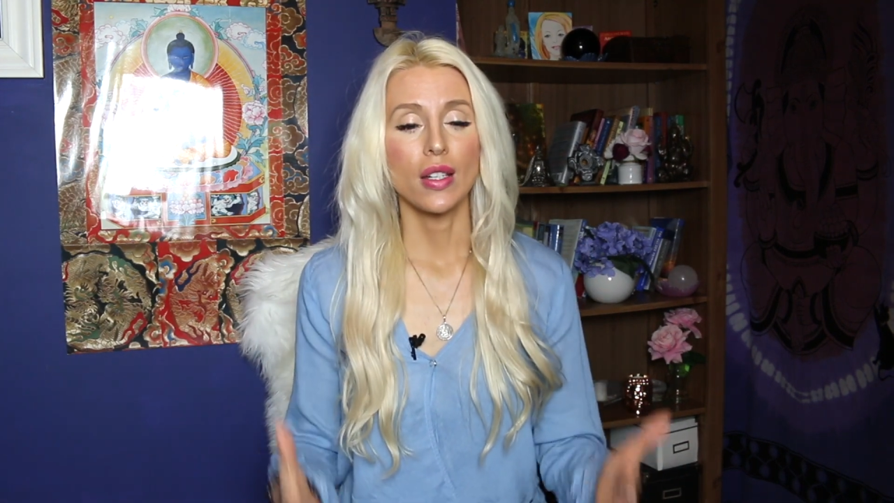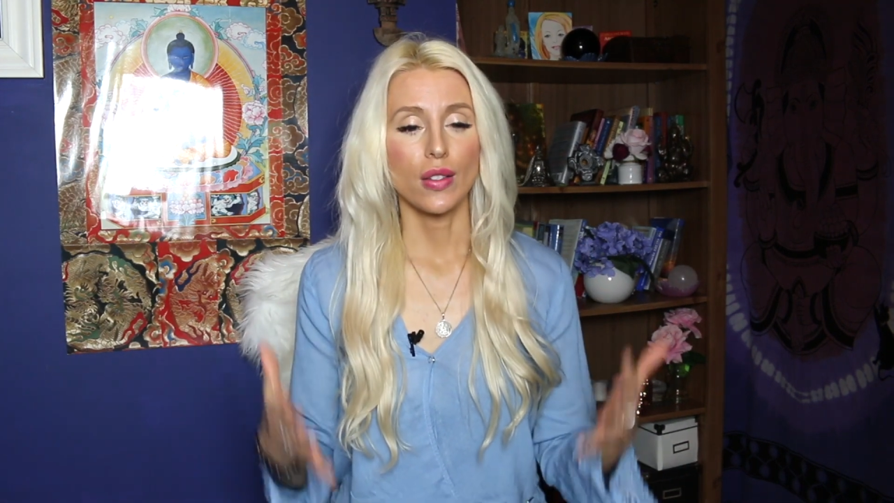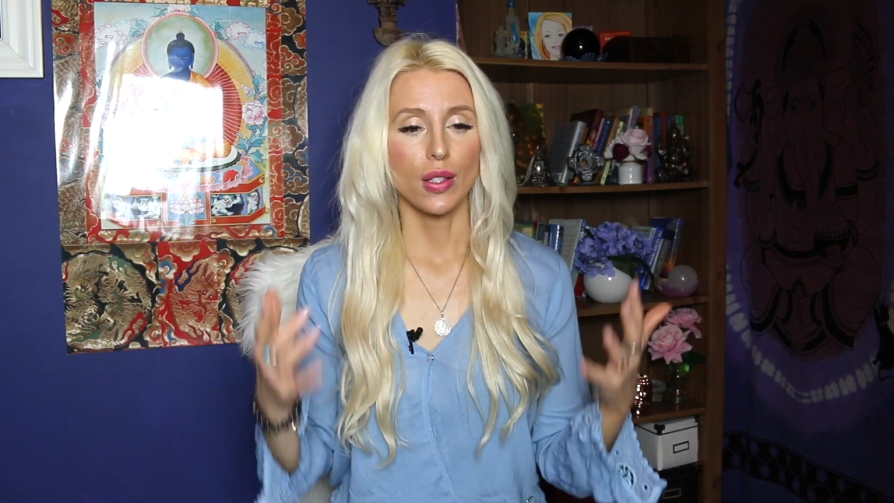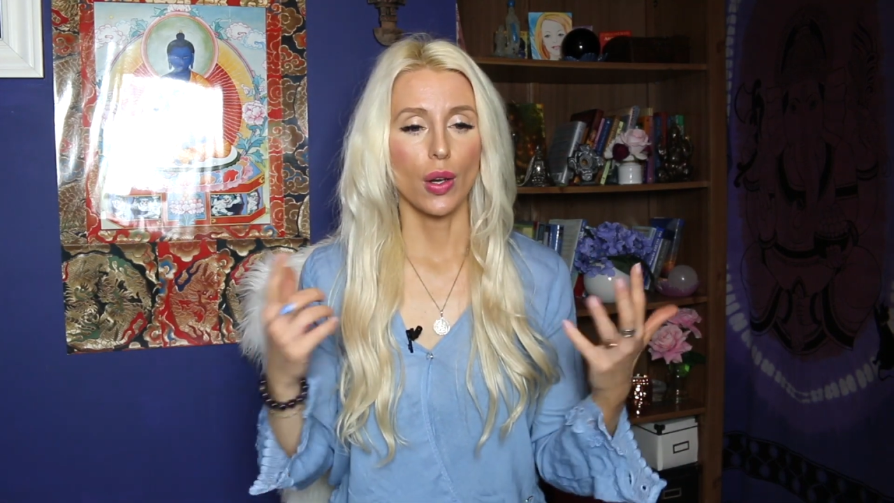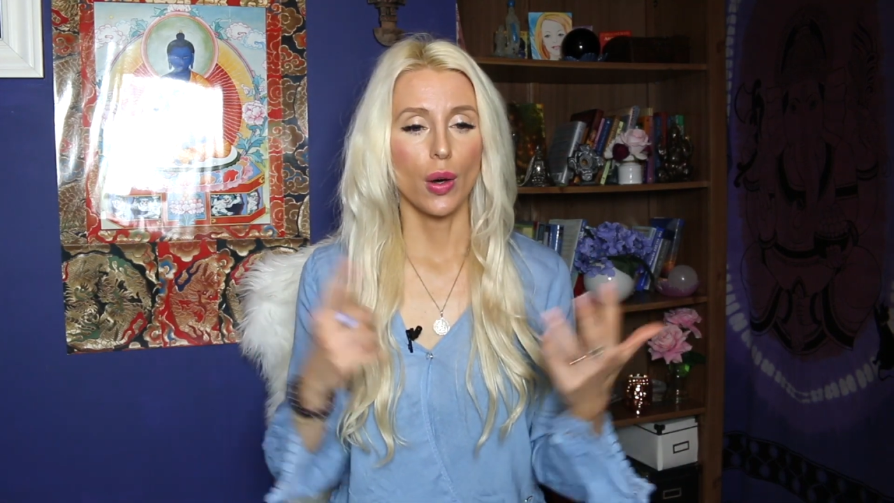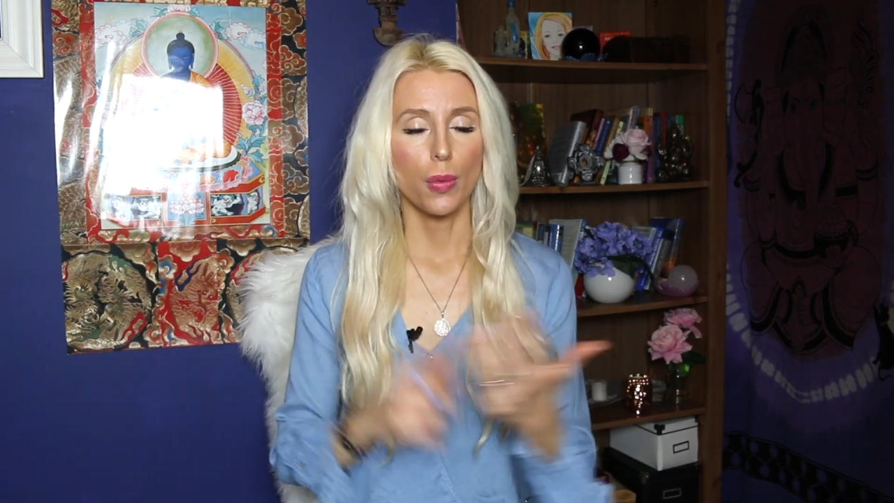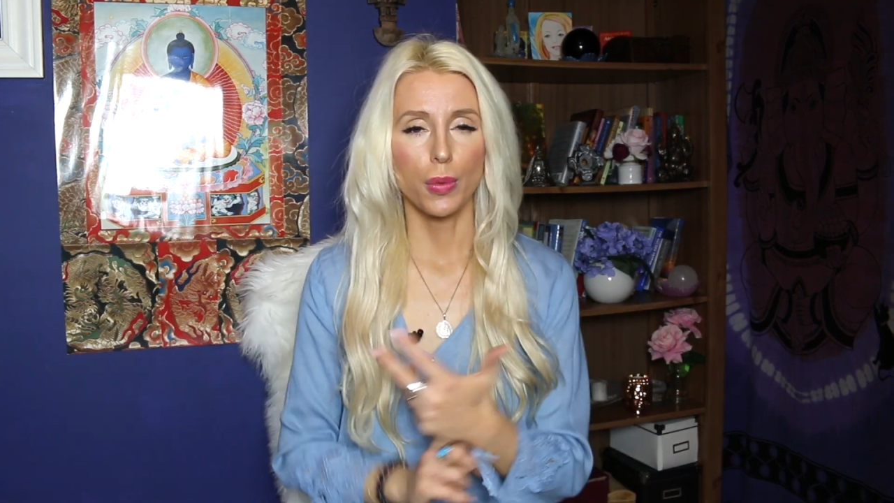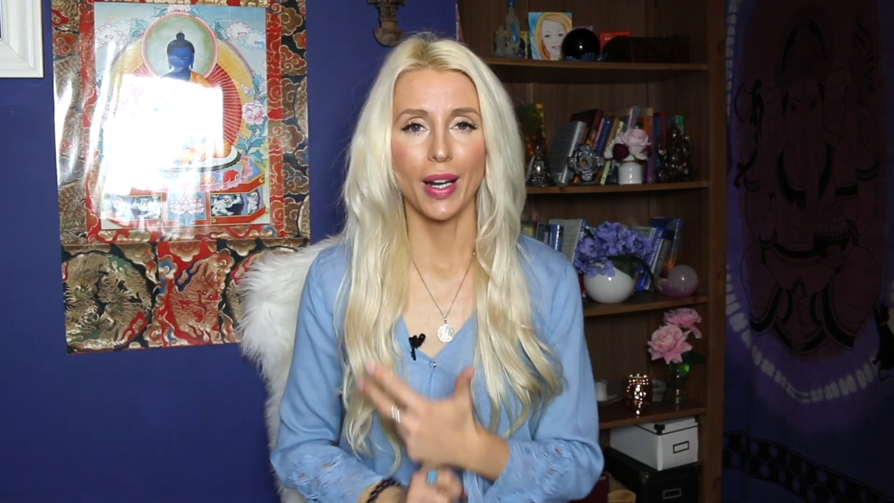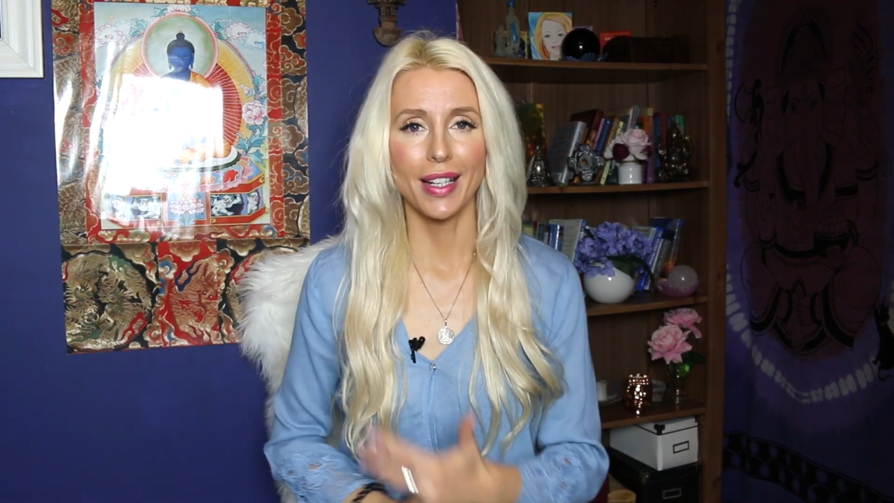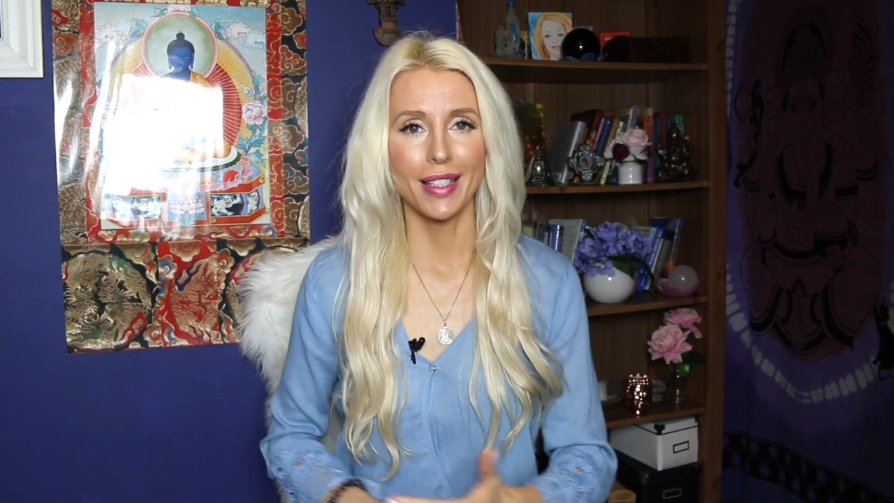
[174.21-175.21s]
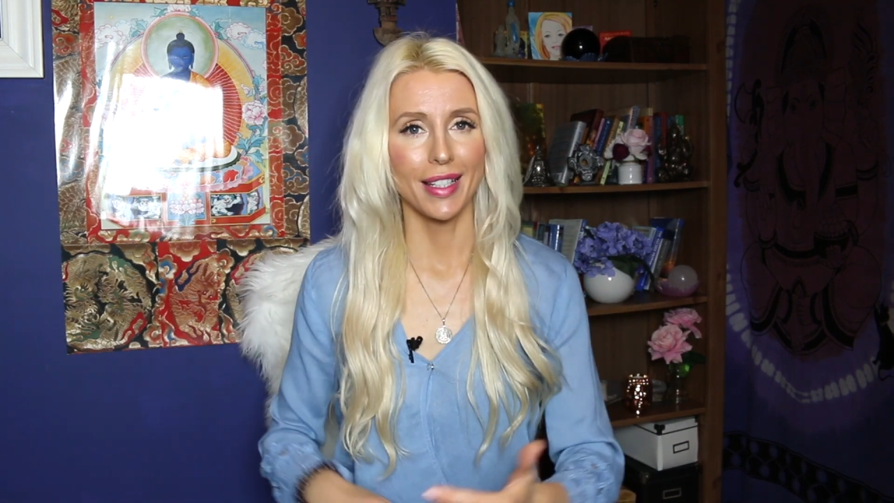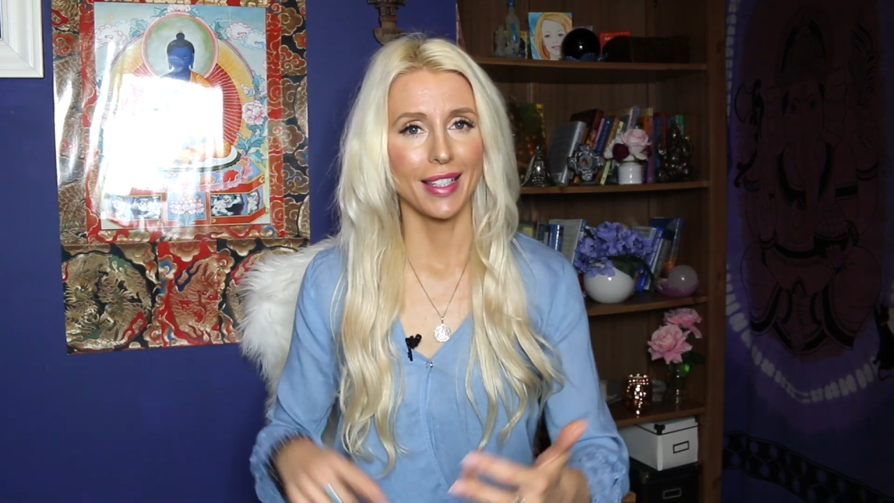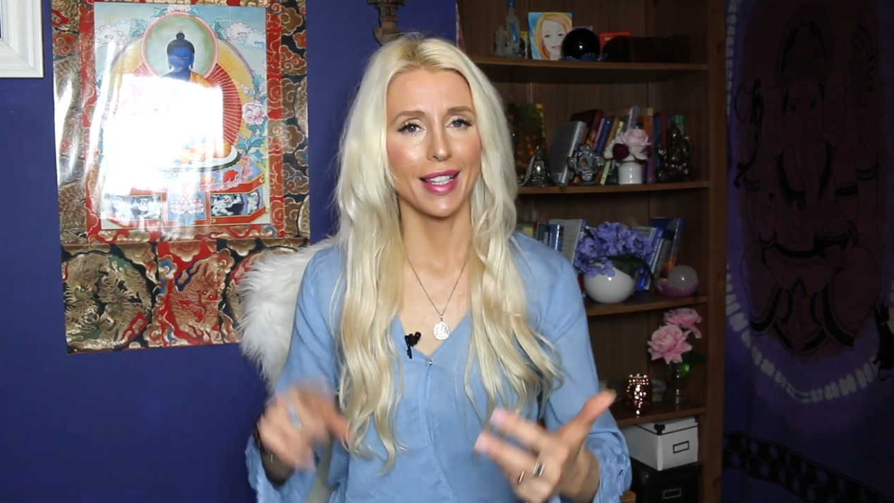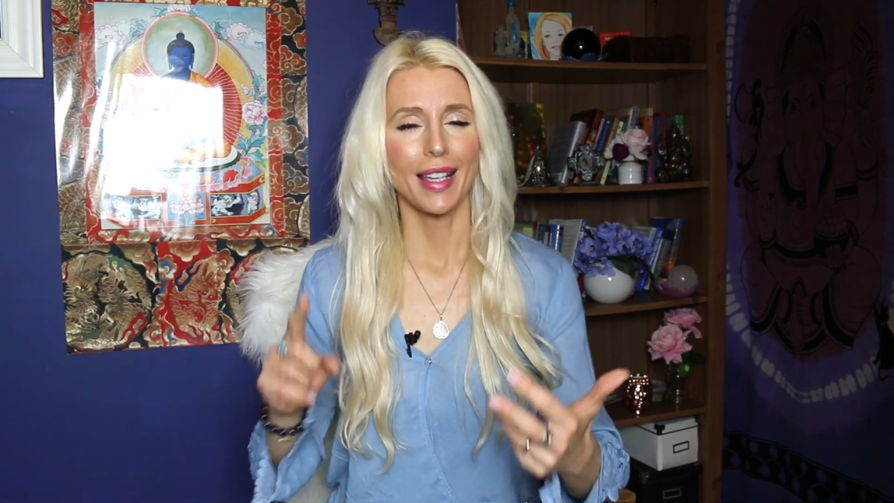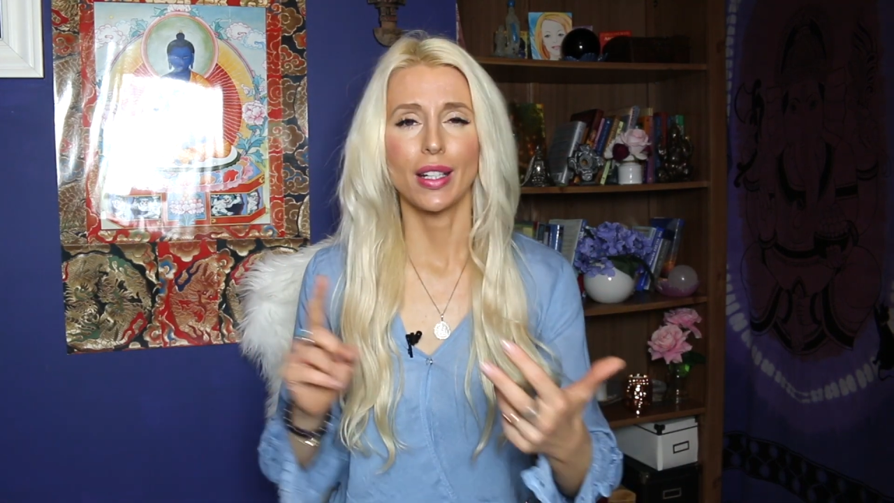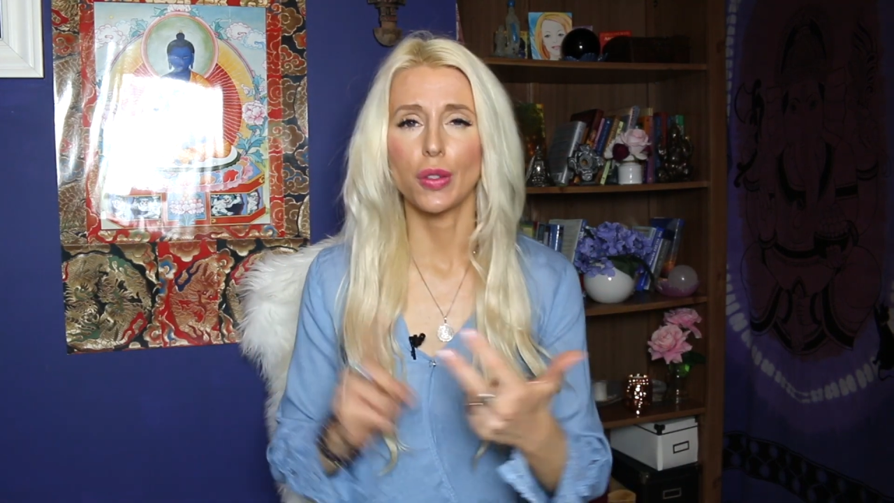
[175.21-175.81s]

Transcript: So practicing